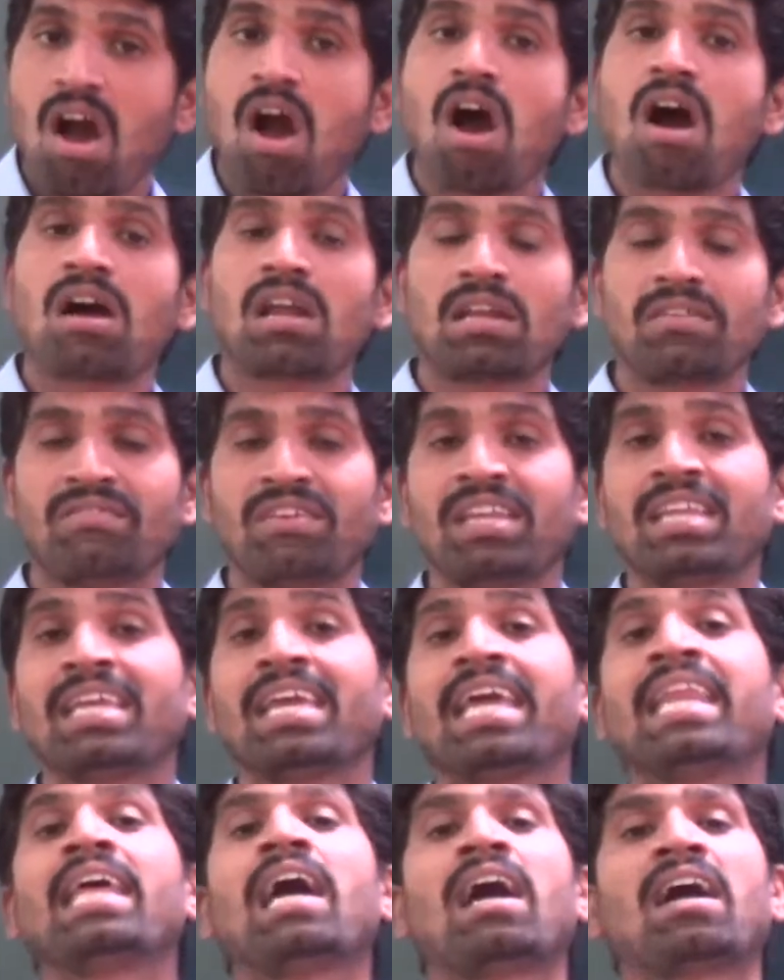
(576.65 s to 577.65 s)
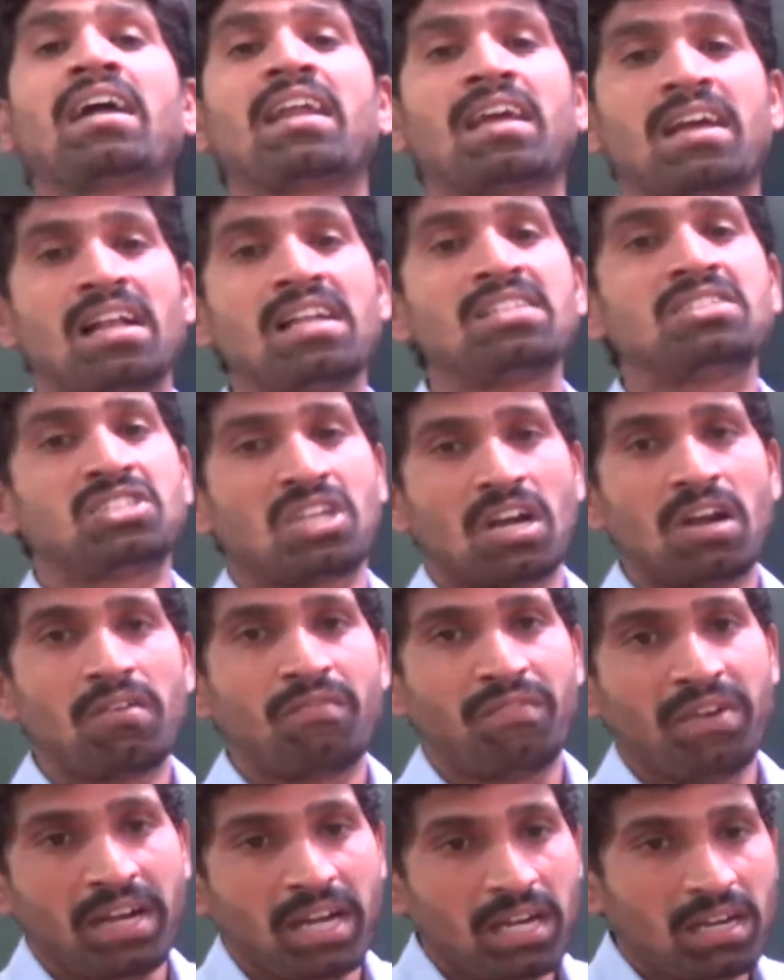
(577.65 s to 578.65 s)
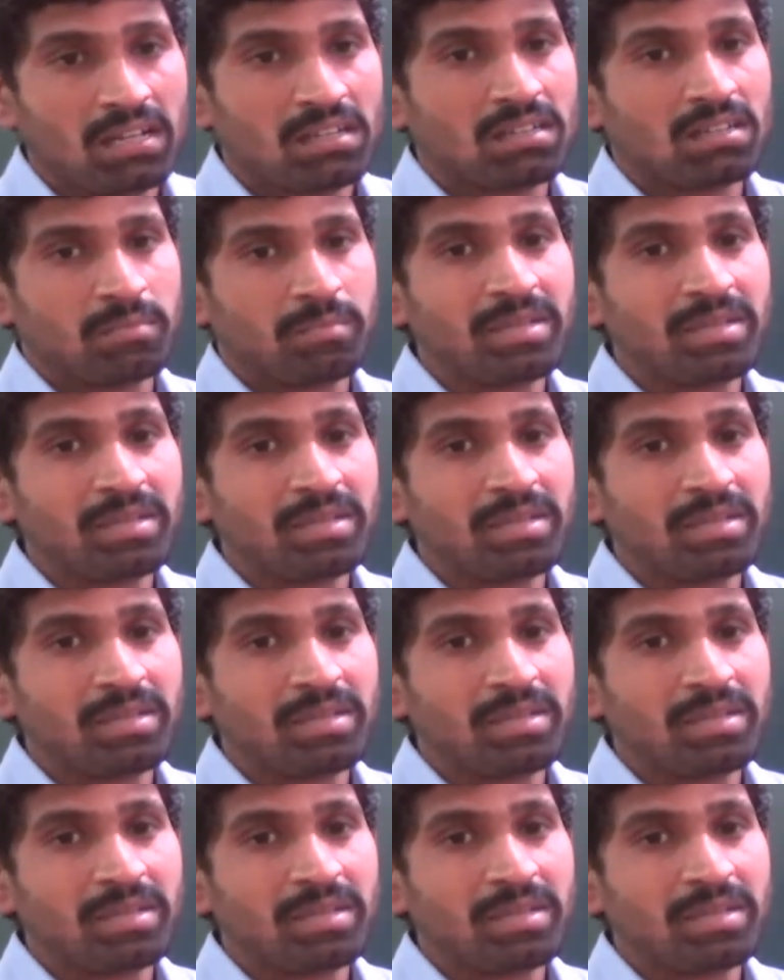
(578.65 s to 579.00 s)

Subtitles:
or if any agricultural field,